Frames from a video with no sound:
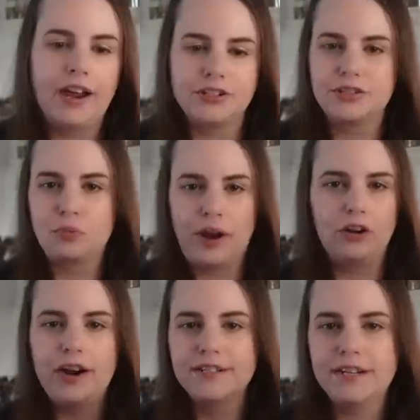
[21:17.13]
I just went
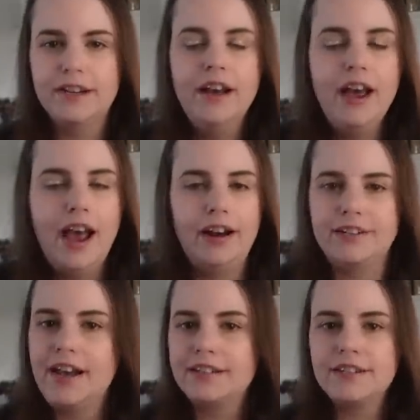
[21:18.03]
crazy and I
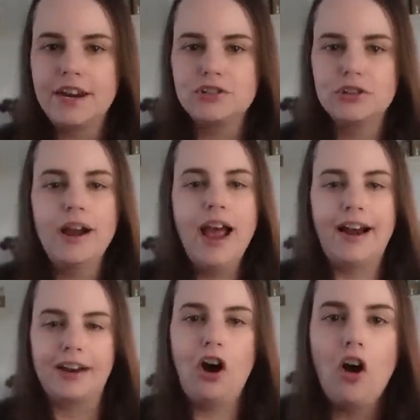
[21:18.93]
texted Andrew
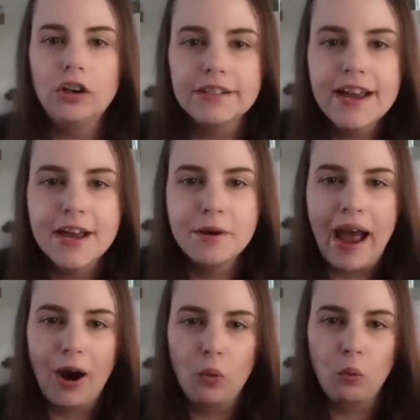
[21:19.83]
and I called him
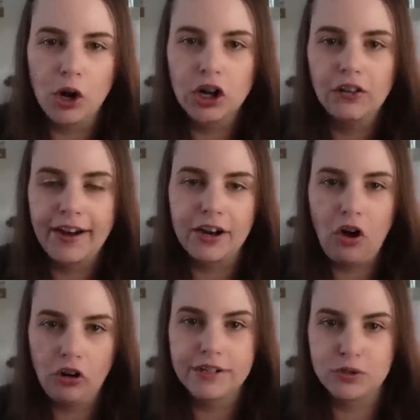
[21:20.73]
at work, like I
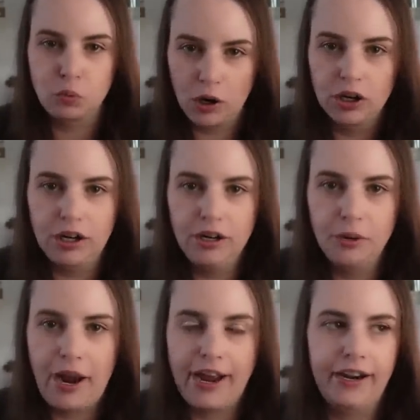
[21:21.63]
called his work
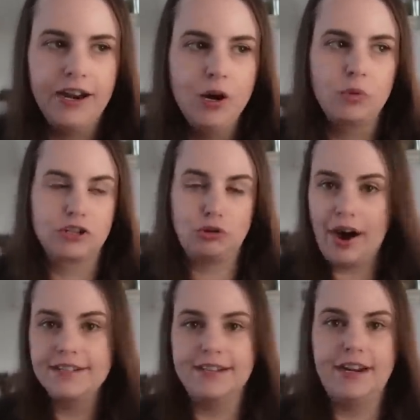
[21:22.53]
okay, which is
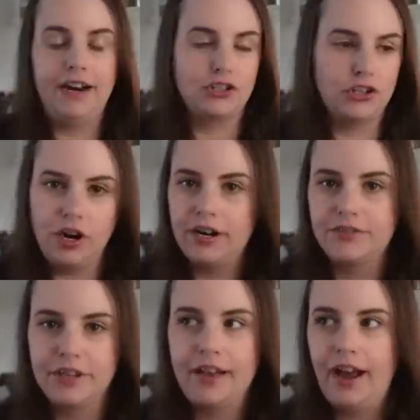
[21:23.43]
crazy, and I should not have
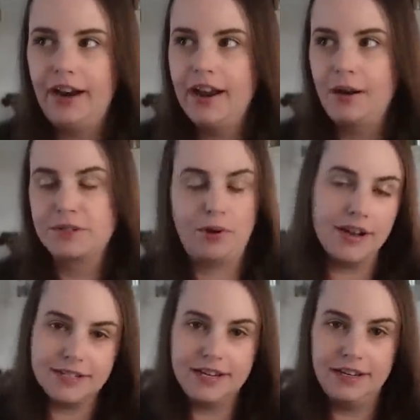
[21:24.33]
done that. And I'm
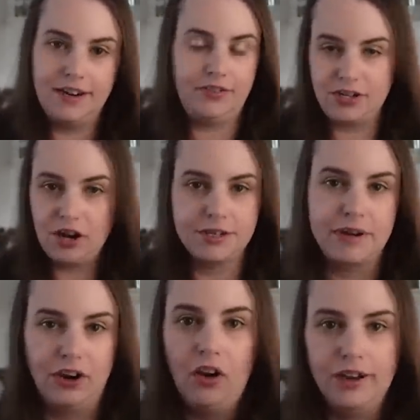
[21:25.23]
surprised he even talked to
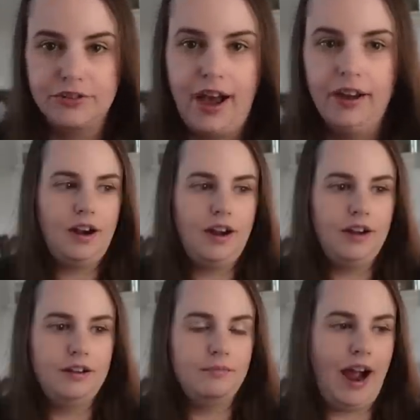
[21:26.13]
me at all after that.
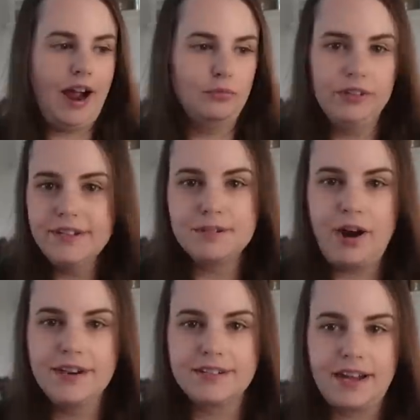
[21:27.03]
Um, I'm really
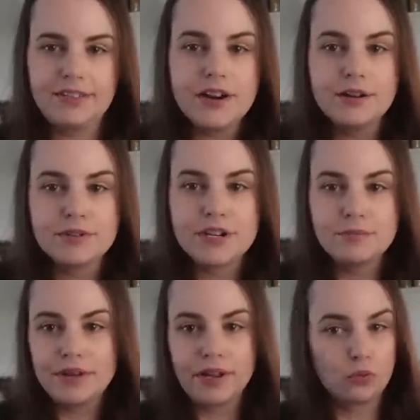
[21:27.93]
surprised because I thought he was going
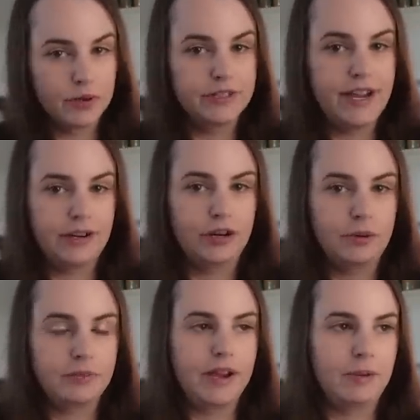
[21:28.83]
to be like really angry
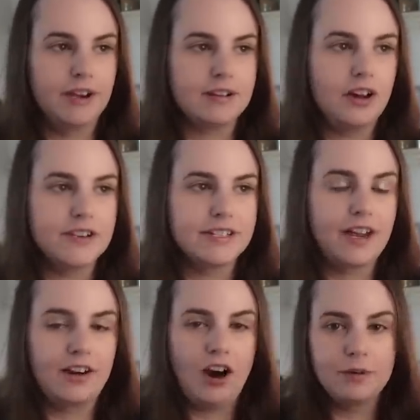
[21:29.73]
with me because obviously
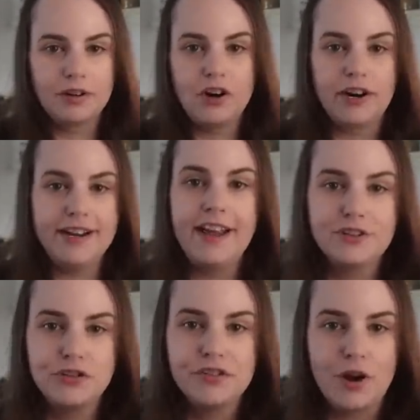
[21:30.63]
I caught him off guard. He
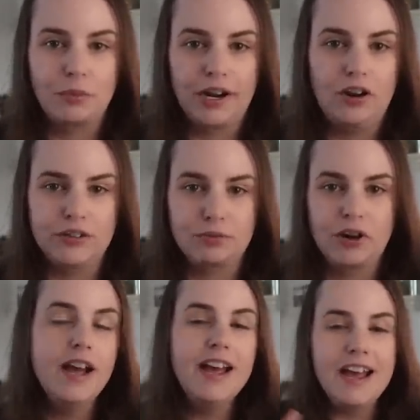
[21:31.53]
answered the phone when I called his
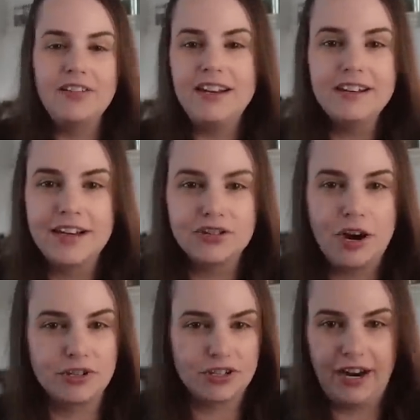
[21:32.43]
work. If he didn't answer, I
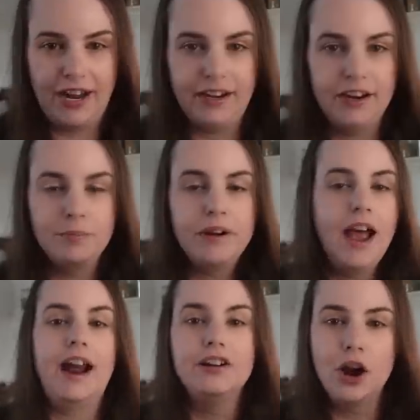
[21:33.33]
was just going to hang up.
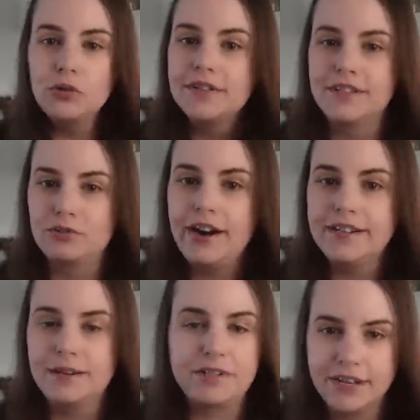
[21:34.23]
And I know this is
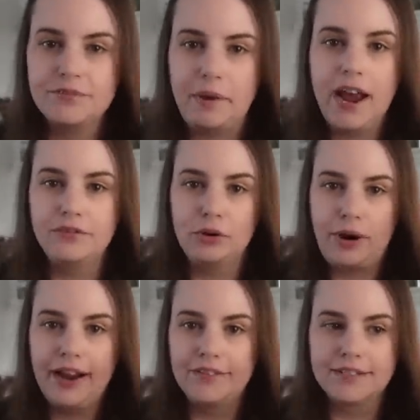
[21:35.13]
crazy obsessive behavior,
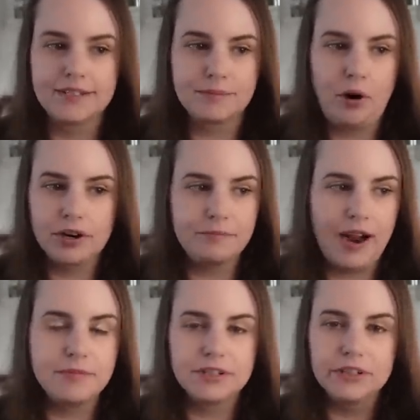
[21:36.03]
okay? This is part of
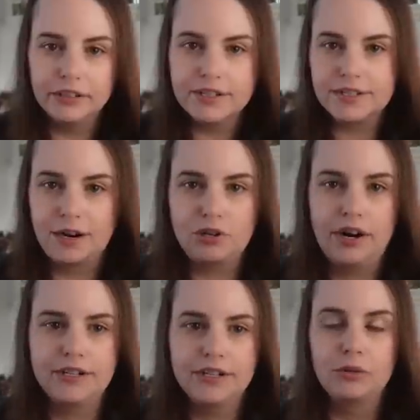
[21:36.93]
my mental illness that I'm
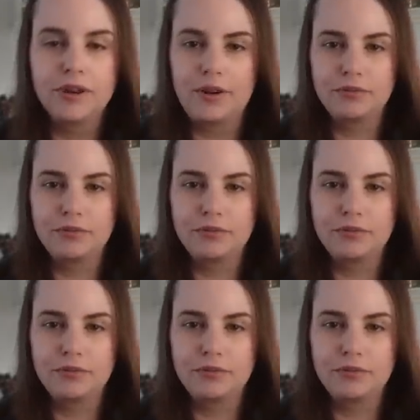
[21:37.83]
trying to deal with.